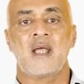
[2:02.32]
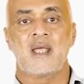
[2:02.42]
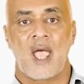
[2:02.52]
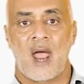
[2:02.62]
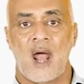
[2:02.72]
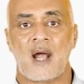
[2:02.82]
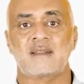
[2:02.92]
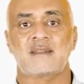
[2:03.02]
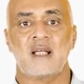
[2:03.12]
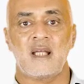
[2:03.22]

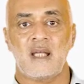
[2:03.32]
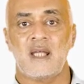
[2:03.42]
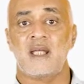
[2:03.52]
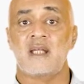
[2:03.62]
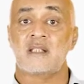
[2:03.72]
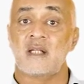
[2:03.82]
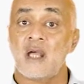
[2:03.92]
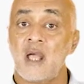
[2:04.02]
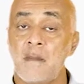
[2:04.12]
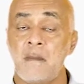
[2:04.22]
Cats eat
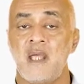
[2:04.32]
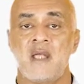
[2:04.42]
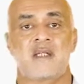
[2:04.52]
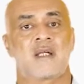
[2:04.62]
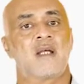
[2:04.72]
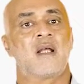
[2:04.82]
meat.